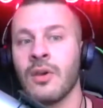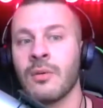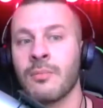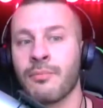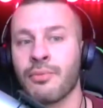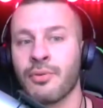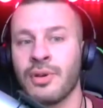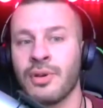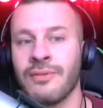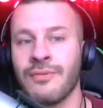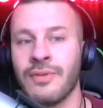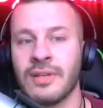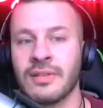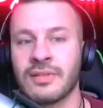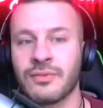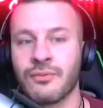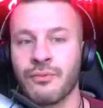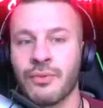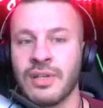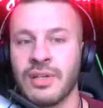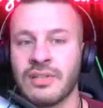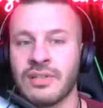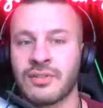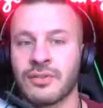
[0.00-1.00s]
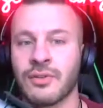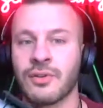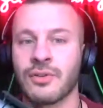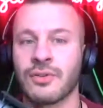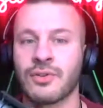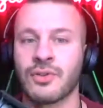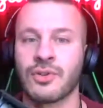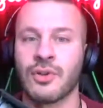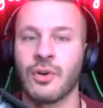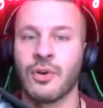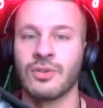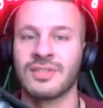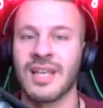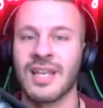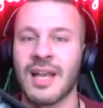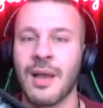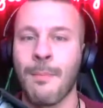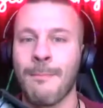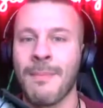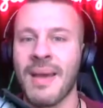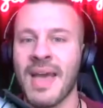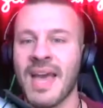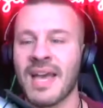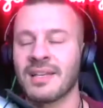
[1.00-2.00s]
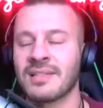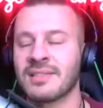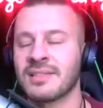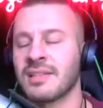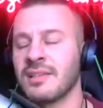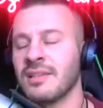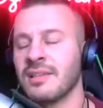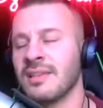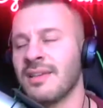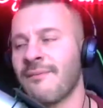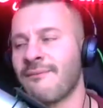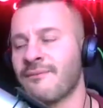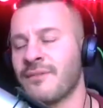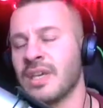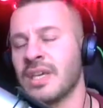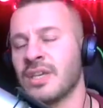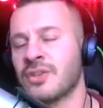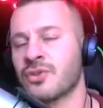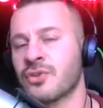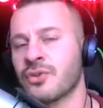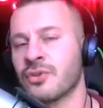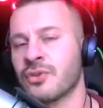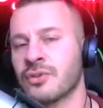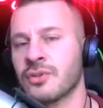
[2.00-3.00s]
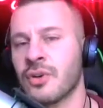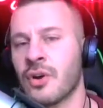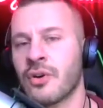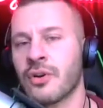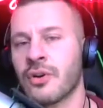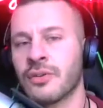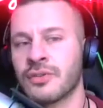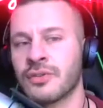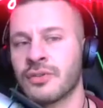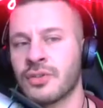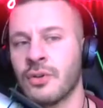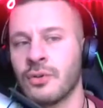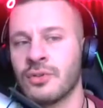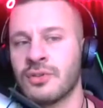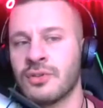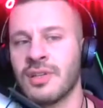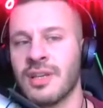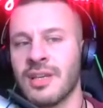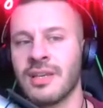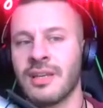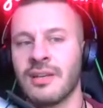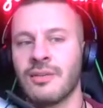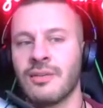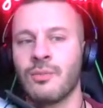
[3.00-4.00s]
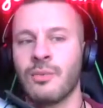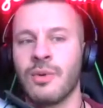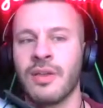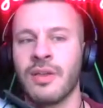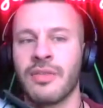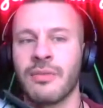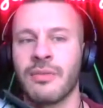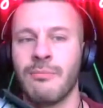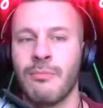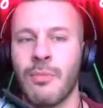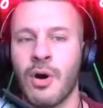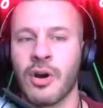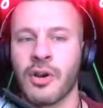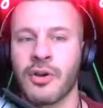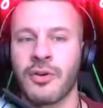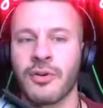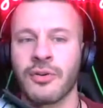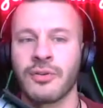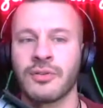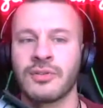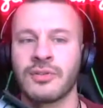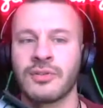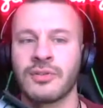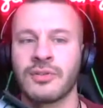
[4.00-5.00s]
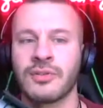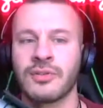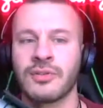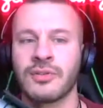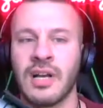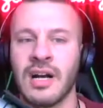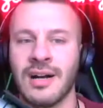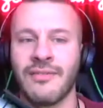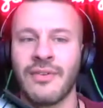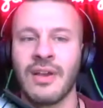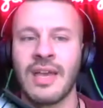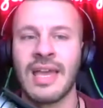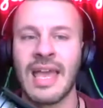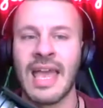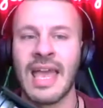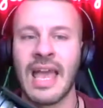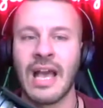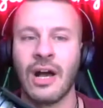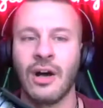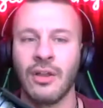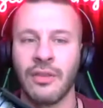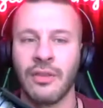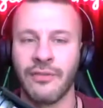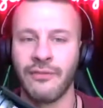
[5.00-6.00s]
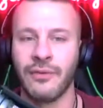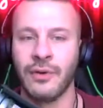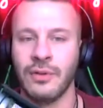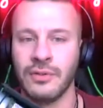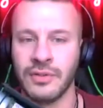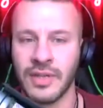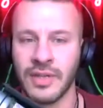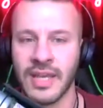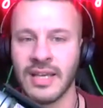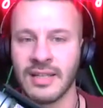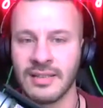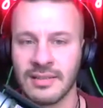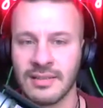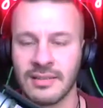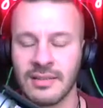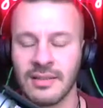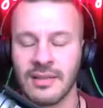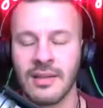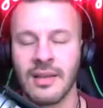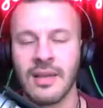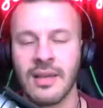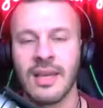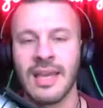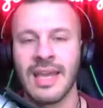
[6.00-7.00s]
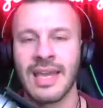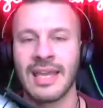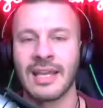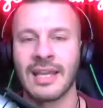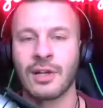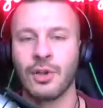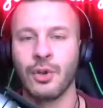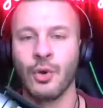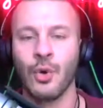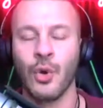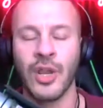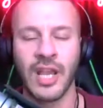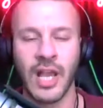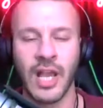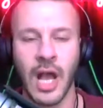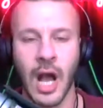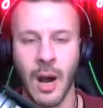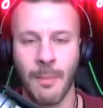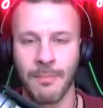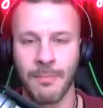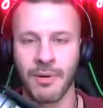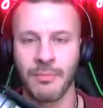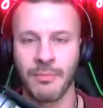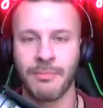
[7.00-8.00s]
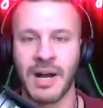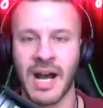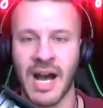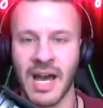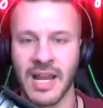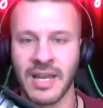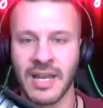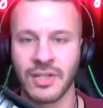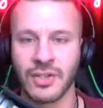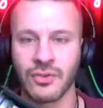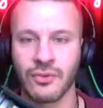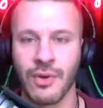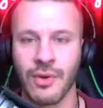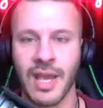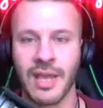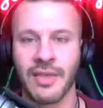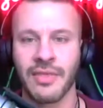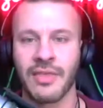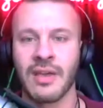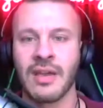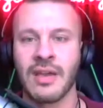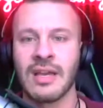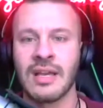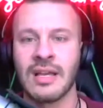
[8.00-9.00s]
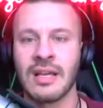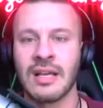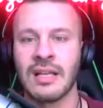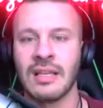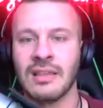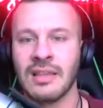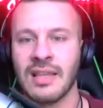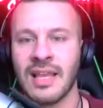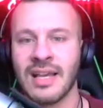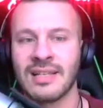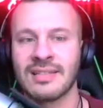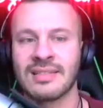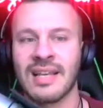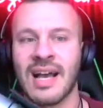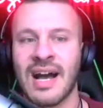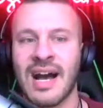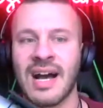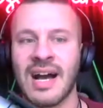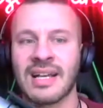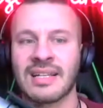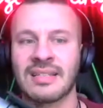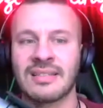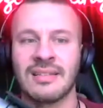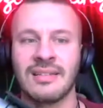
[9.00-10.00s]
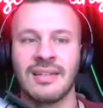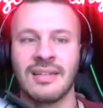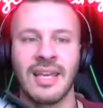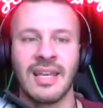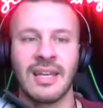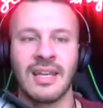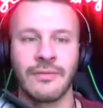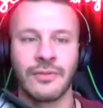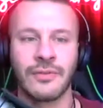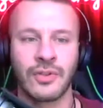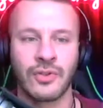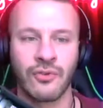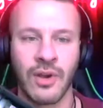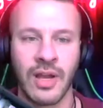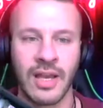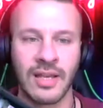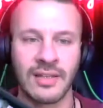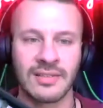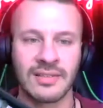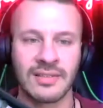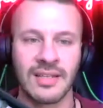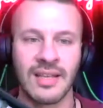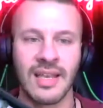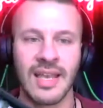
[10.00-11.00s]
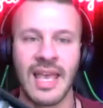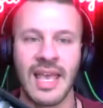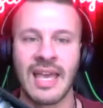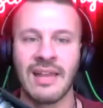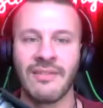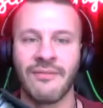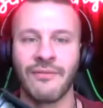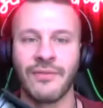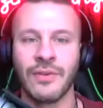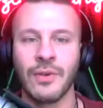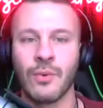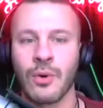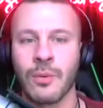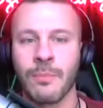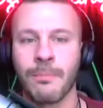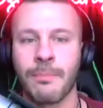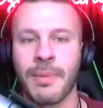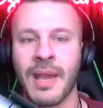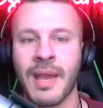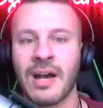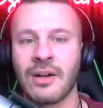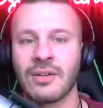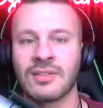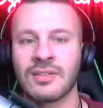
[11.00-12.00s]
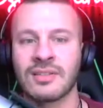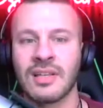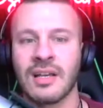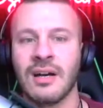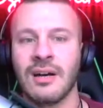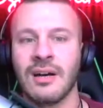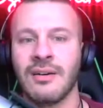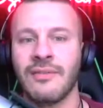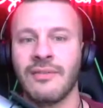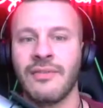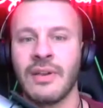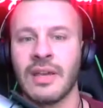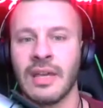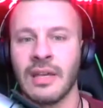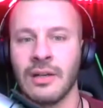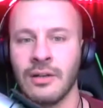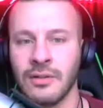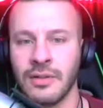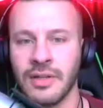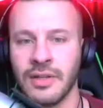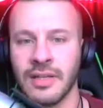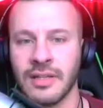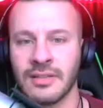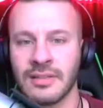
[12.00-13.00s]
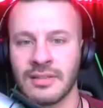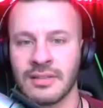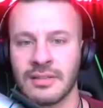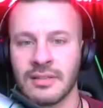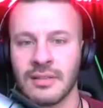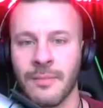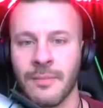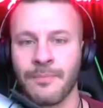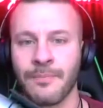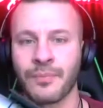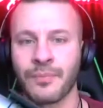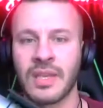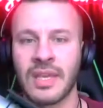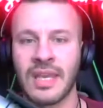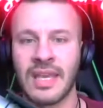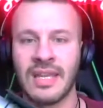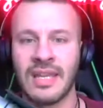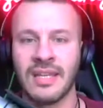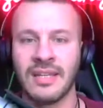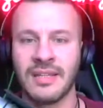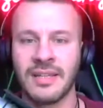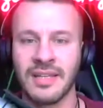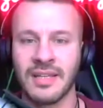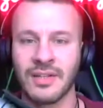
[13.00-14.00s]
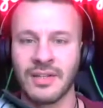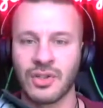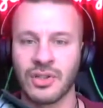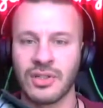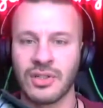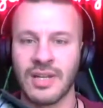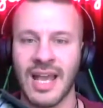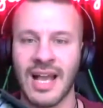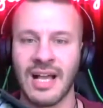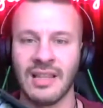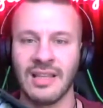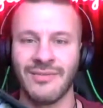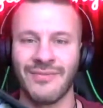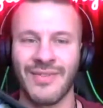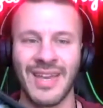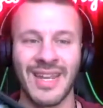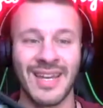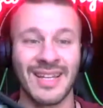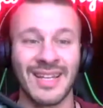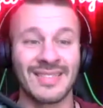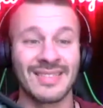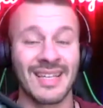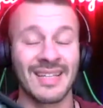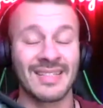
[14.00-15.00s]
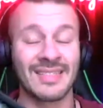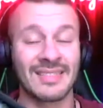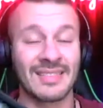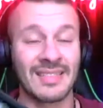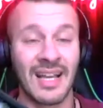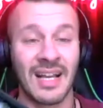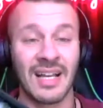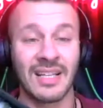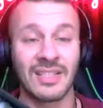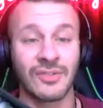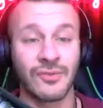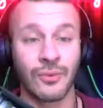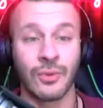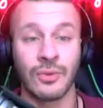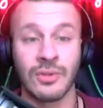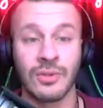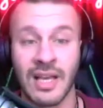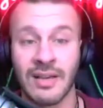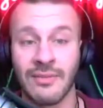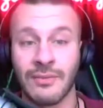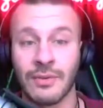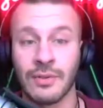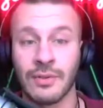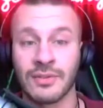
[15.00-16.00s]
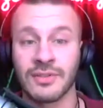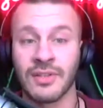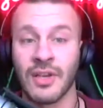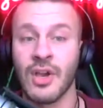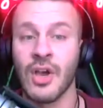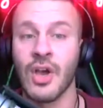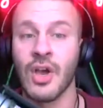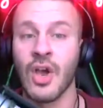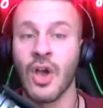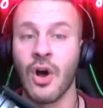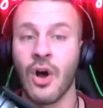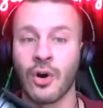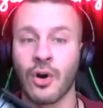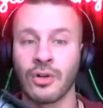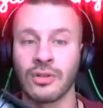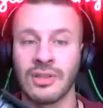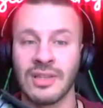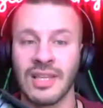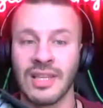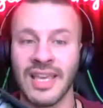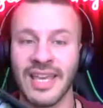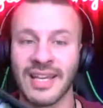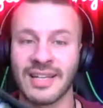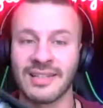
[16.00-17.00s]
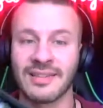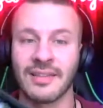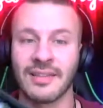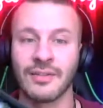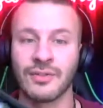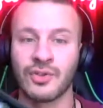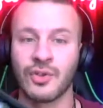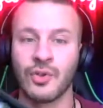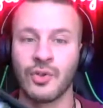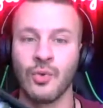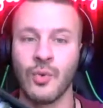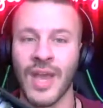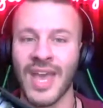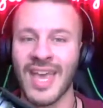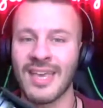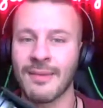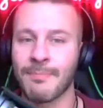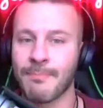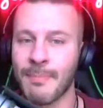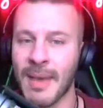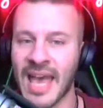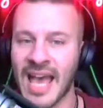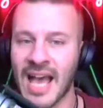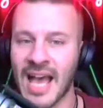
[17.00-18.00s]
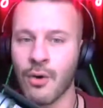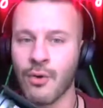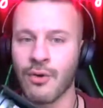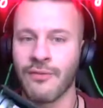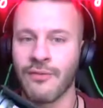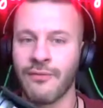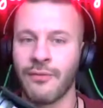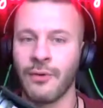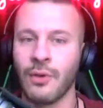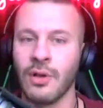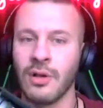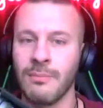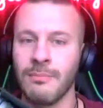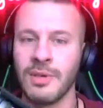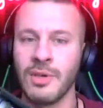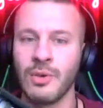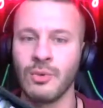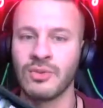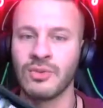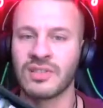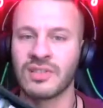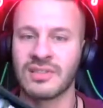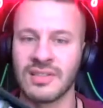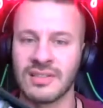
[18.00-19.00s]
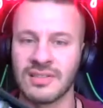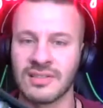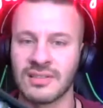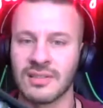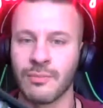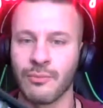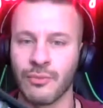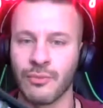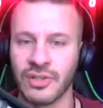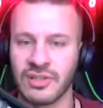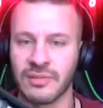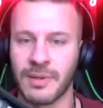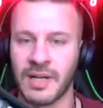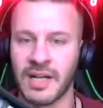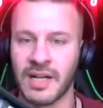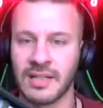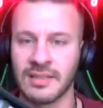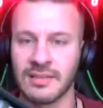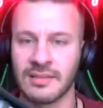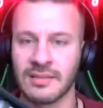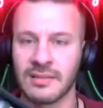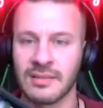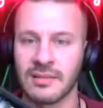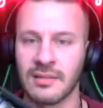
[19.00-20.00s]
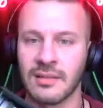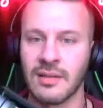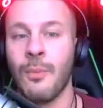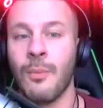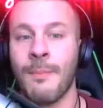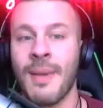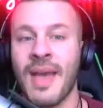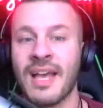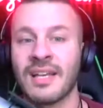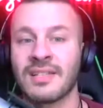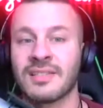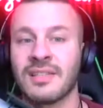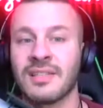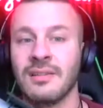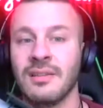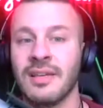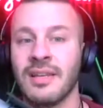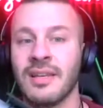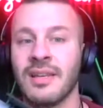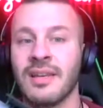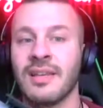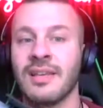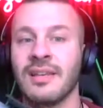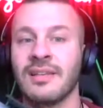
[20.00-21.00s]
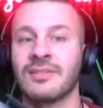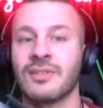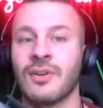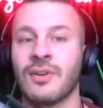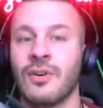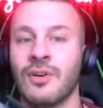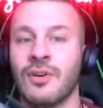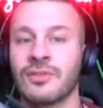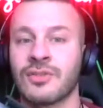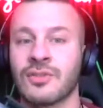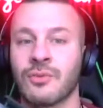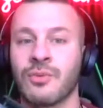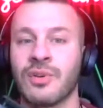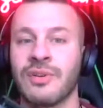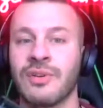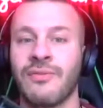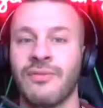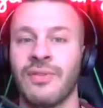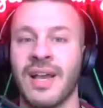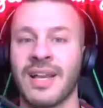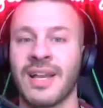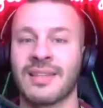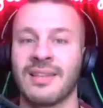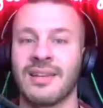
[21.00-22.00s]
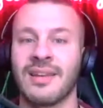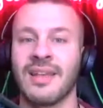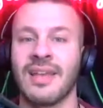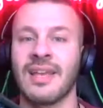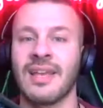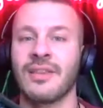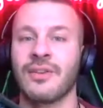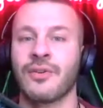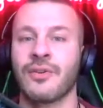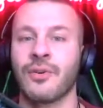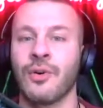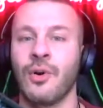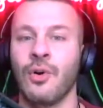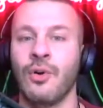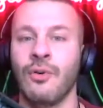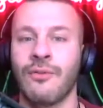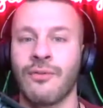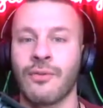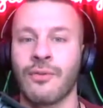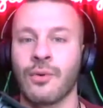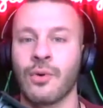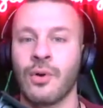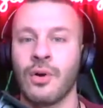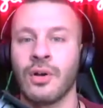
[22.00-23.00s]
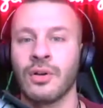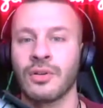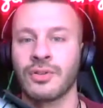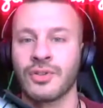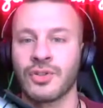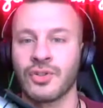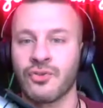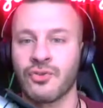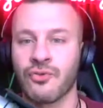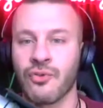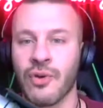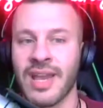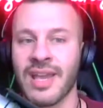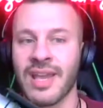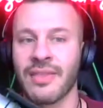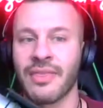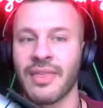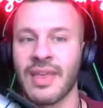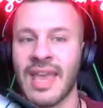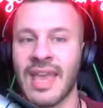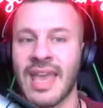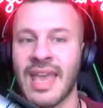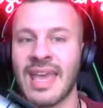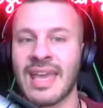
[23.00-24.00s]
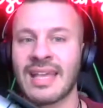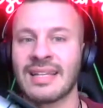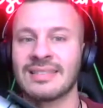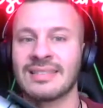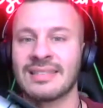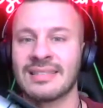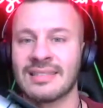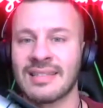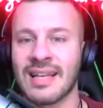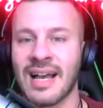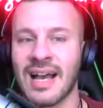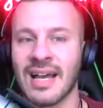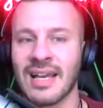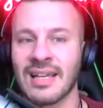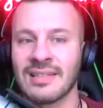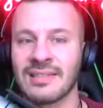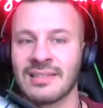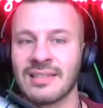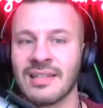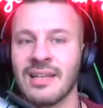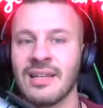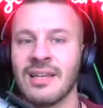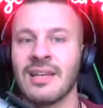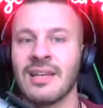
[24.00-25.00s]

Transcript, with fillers: Previous research shows that masculine features are associated with markers of healthfulness, including upper body strength, less oxidative stress, and fewer bouts of illness. In addition, elevated testosterone levels are linked to a powerful immune system response. Masculinity is also reflected in your overall strength and size.